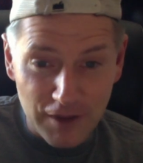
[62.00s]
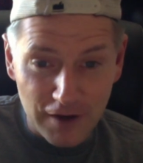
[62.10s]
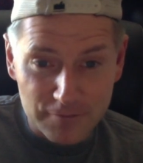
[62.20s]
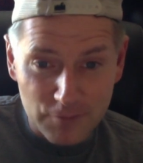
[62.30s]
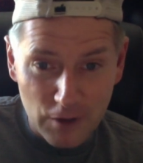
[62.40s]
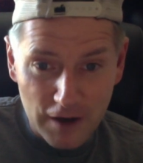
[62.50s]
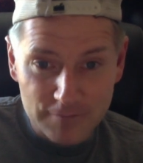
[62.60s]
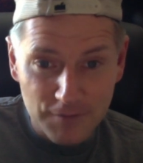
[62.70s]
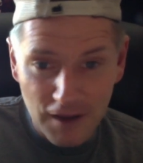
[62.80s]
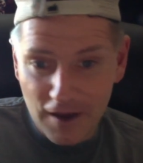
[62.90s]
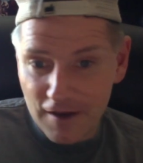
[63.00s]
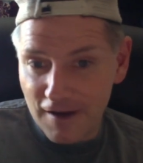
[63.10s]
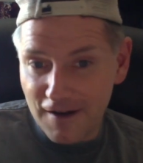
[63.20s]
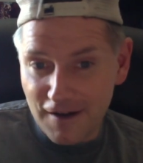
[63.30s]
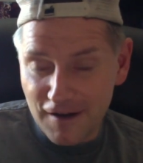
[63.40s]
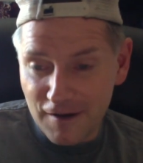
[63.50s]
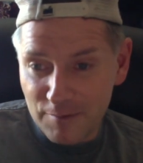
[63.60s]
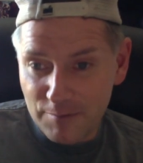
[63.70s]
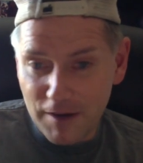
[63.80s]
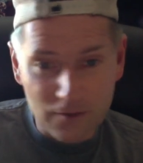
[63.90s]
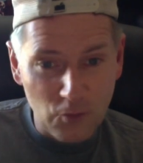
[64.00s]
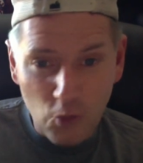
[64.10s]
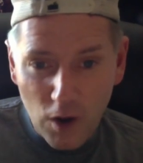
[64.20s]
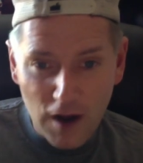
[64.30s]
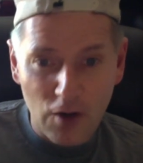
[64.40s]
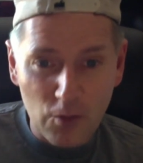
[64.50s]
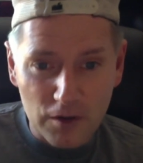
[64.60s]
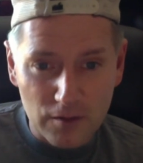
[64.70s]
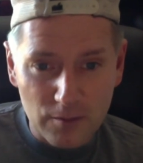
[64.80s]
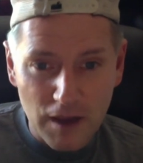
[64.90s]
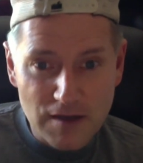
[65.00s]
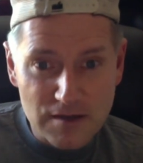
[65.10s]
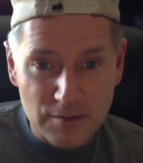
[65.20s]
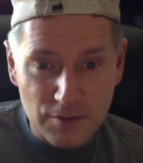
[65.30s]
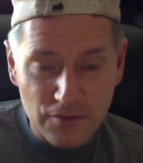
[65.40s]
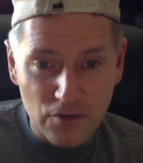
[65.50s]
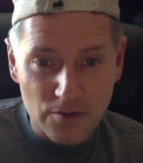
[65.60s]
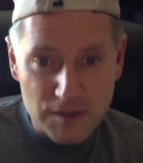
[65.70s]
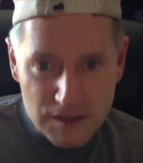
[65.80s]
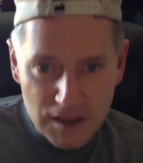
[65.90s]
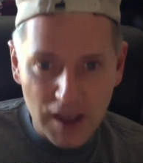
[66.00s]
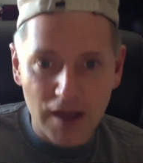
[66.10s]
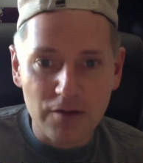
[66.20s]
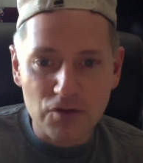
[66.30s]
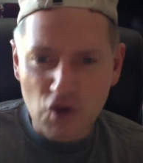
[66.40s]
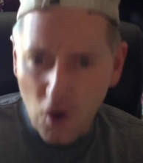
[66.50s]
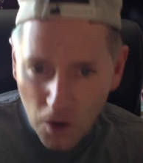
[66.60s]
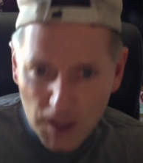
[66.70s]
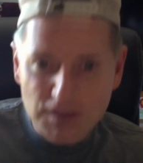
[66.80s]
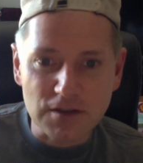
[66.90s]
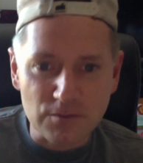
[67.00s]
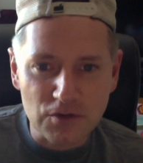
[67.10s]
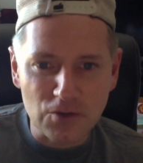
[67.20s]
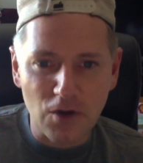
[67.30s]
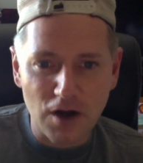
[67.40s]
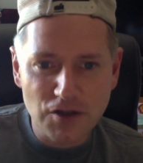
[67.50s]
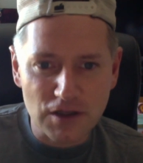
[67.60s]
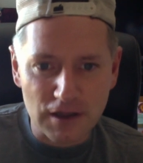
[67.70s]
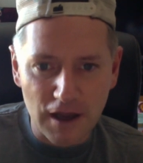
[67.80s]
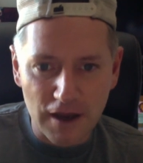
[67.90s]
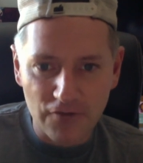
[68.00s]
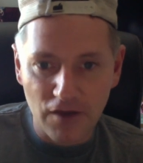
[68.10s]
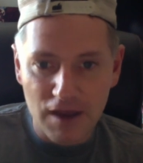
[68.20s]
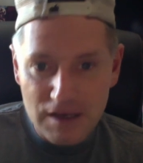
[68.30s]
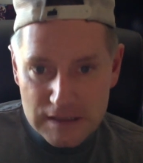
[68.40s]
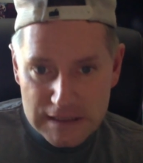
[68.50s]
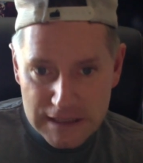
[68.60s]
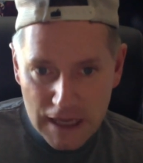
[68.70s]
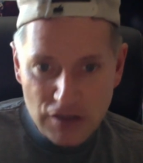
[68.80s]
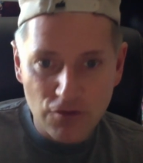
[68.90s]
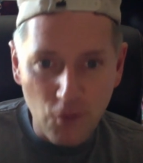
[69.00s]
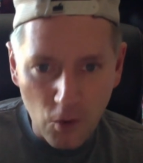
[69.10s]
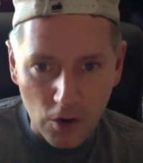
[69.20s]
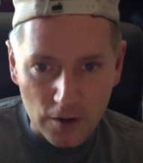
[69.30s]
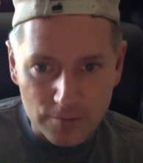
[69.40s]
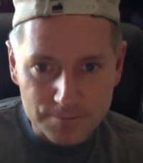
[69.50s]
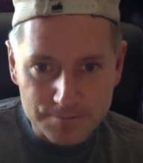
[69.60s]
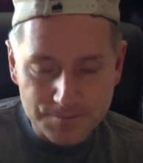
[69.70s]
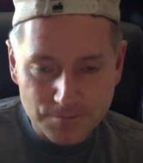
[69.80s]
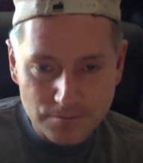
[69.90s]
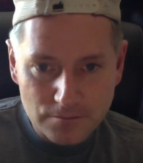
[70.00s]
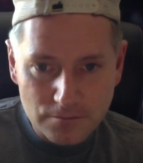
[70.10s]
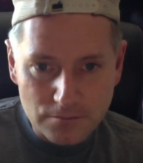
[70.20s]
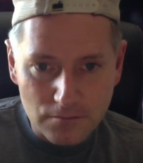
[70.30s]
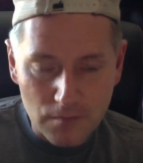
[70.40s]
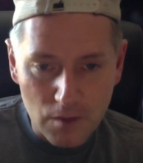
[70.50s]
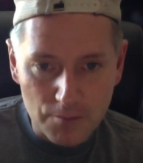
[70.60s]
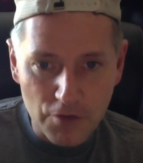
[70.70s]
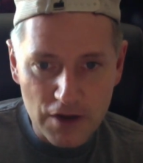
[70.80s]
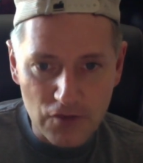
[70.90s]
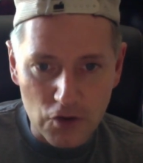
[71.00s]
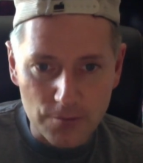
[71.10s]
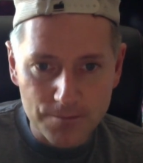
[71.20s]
there, right? But wow, what an amazing performance again. It was awesome to watch it live. Stage 4 preview,